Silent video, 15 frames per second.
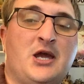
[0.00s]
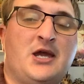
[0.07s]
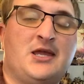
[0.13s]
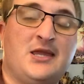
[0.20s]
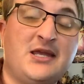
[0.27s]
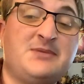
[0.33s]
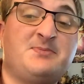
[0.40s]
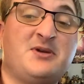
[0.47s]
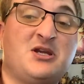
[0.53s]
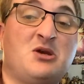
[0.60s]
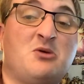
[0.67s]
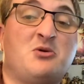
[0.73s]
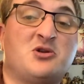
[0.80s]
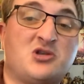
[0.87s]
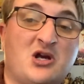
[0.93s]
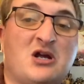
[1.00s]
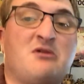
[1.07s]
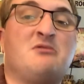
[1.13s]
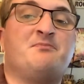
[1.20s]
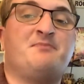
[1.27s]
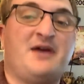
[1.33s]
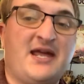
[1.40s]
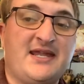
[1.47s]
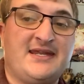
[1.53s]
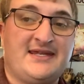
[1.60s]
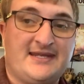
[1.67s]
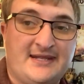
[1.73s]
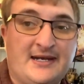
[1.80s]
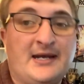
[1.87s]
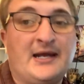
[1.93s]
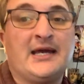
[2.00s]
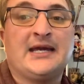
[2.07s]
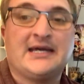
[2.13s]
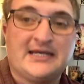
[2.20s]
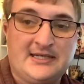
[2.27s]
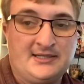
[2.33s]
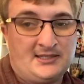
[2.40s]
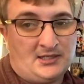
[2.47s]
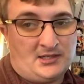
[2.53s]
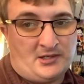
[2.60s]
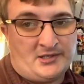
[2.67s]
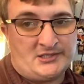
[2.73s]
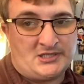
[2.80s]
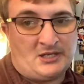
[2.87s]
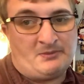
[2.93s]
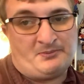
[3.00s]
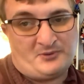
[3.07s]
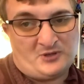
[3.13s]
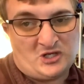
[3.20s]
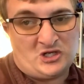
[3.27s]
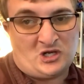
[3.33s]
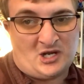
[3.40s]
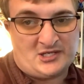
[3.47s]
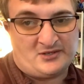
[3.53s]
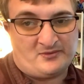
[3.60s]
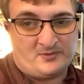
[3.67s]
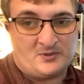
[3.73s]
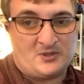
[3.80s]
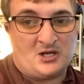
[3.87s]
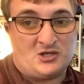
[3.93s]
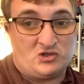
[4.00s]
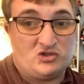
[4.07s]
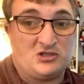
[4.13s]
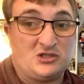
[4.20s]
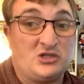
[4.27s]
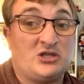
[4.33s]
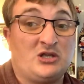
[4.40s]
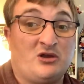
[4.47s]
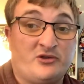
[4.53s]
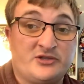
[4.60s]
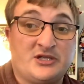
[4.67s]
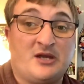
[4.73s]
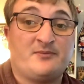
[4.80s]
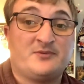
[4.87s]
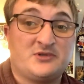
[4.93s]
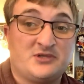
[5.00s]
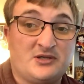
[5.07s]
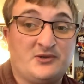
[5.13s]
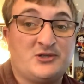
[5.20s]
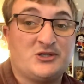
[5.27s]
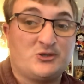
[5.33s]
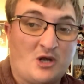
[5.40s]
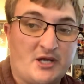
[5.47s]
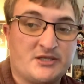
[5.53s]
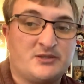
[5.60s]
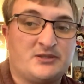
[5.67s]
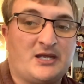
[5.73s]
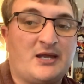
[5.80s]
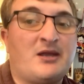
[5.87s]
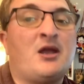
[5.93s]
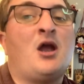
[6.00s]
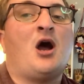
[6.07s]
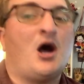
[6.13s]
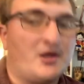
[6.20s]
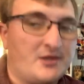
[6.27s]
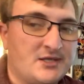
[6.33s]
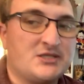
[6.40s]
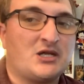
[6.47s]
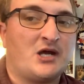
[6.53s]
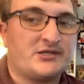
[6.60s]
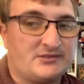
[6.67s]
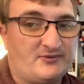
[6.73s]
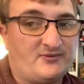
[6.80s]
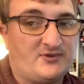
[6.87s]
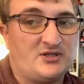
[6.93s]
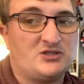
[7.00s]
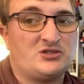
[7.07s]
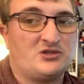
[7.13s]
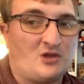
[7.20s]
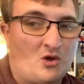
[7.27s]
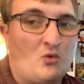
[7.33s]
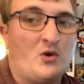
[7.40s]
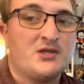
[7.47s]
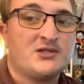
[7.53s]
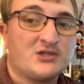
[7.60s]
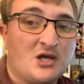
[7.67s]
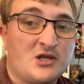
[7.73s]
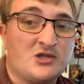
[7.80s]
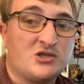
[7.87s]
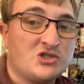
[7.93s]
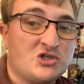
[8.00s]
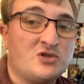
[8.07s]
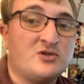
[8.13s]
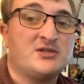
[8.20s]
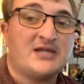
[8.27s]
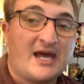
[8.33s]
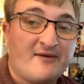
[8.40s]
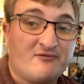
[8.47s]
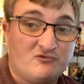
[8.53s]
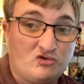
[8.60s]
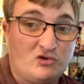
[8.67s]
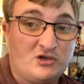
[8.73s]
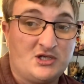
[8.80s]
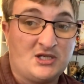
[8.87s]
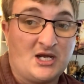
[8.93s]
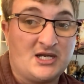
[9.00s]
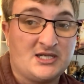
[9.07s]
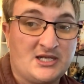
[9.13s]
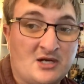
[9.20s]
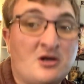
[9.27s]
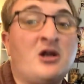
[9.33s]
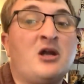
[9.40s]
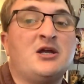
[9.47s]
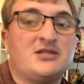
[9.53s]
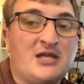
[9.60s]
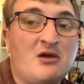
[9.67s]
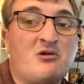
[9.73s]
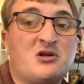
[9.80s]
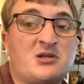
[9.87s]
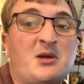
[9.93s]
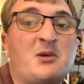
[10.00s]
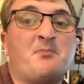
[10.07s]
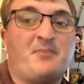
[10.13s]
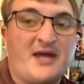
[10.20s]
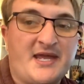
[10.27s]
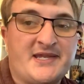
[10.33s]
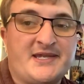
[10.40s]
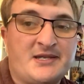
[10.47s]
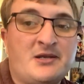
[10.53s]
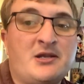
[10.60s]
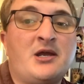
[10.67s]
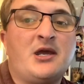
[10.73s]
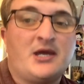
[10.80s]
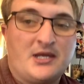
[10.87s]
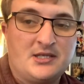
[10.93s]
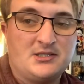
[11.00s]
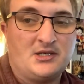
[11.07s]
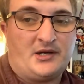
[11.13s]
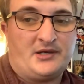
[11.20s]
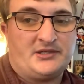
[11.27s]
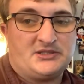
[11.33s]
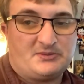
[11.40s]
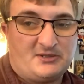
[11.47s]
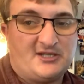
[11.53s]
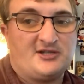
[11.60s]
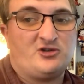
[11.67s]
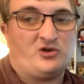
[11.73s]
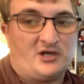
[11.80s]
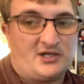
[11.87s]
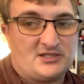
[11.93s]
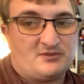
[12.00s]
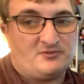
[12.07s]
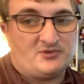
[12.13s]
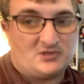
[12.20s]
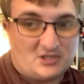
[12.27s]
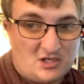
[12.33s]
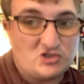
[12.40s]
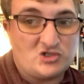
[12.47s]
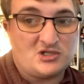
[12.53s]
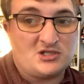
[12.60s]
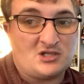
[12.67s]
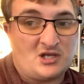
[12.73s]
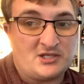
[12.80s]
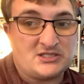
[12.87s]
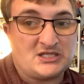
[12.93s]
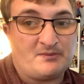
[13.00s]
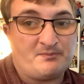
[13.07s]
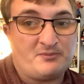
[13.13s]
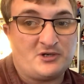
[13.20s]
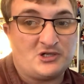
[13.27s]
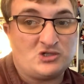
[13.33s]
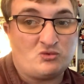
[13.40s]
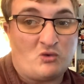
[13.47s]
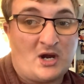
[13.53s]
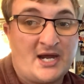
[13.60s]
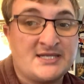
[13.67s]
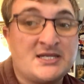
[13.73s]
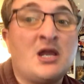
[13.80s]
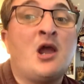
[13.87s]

In this video, we're talking about Benin and all the stuff, pretty awesome countries and all the stuff, pretty awesome today. On this awesome video, so what's going on YouTube? Zach from 29 here. Today, we're talking about Benin and all this pretty cool, awesome country and all the stuff, pretty wise.